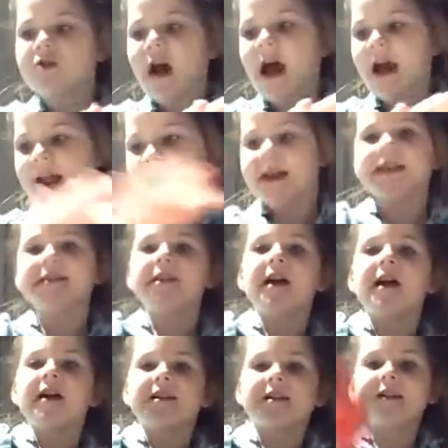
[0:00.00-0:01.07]
trays,
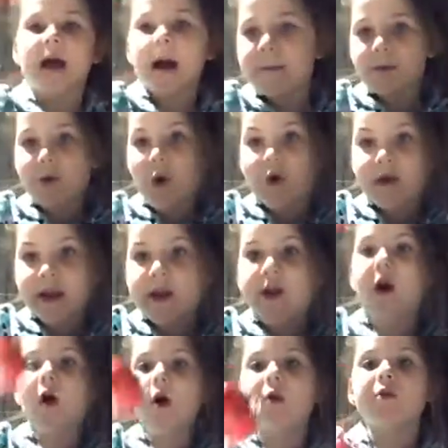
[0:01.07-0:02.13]
some cookie
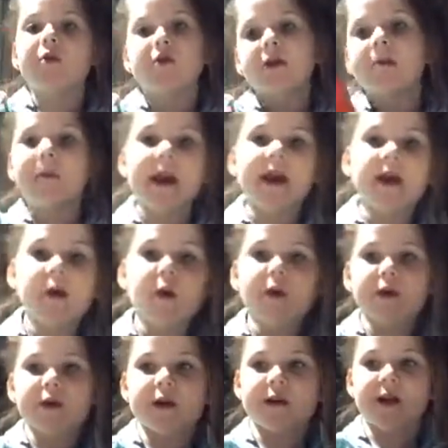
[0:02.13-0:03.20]
dough. You can make it or
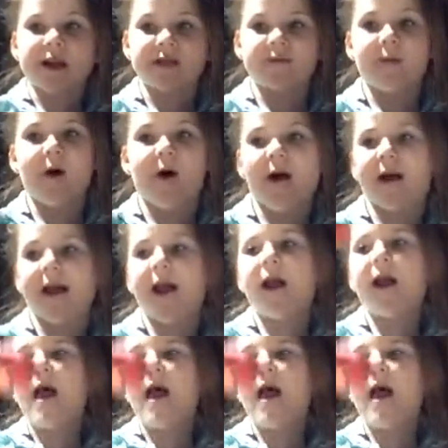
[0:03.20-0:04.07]
you can just buy